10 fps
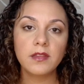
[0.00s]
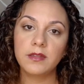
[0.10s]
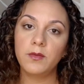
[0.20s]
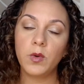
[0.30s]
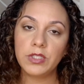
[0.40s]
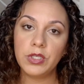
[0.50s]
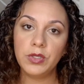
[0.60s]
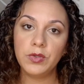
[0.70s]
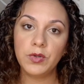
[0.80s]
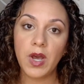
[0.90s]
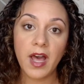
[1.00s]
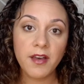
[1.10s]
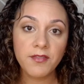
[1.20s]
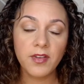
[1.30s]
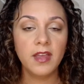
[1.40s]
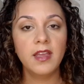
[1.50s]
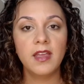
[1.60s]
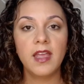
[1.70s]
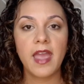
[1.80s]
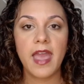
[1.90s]
what you have
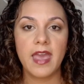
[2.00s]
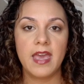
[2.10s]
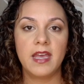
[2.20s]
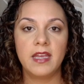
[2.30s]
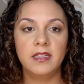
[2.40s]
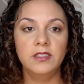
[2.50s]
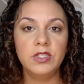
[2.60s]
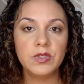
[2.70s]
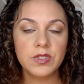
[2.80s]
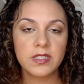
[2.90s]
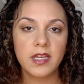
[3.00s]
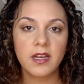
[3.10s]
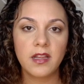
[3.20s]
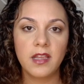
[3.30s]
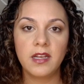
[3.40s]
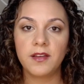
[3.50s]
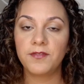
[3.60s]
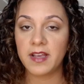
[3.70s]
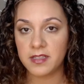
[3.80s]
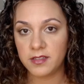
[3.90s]
and use it in a
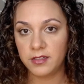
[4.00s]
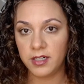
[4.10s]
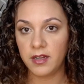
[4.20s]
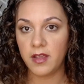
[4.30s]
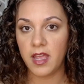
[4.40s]
faster